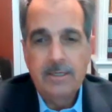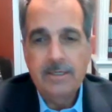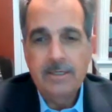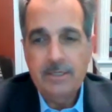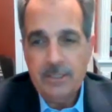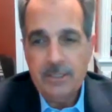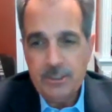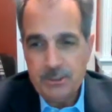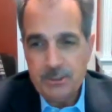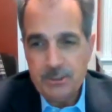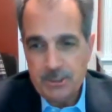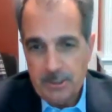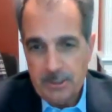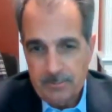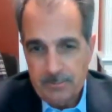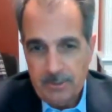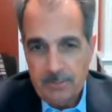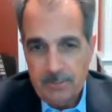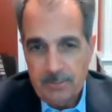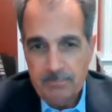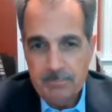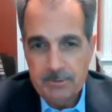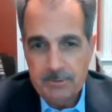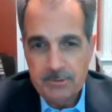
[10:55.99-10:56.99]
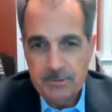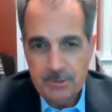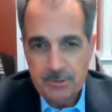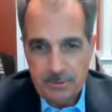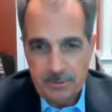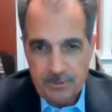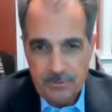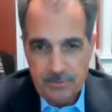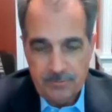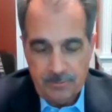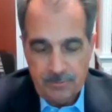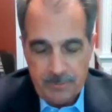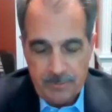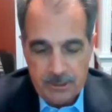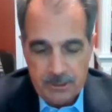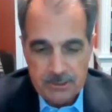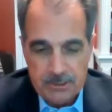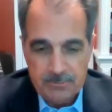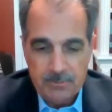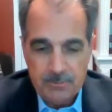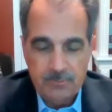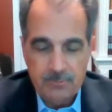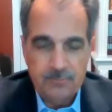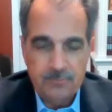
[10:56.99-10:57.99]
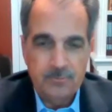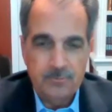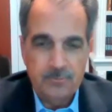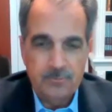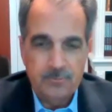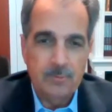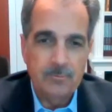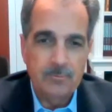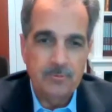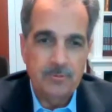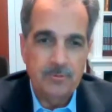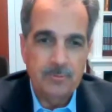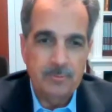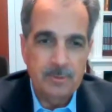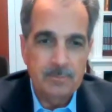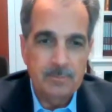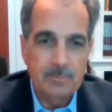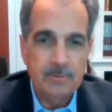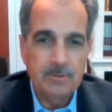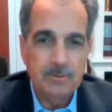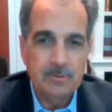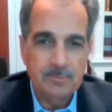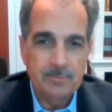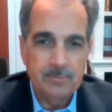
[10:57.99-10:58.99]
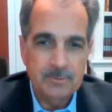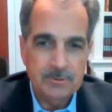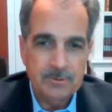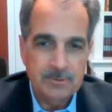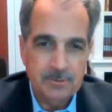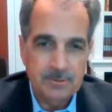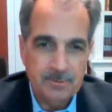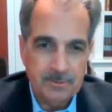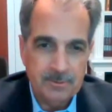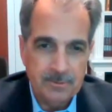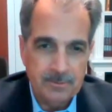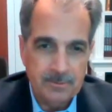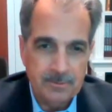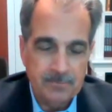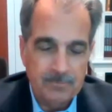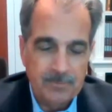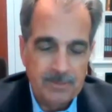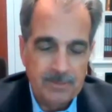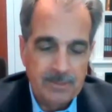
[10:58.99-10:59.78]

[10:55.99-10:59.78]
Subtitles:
Egypt and material from Egypt informs the biblical material,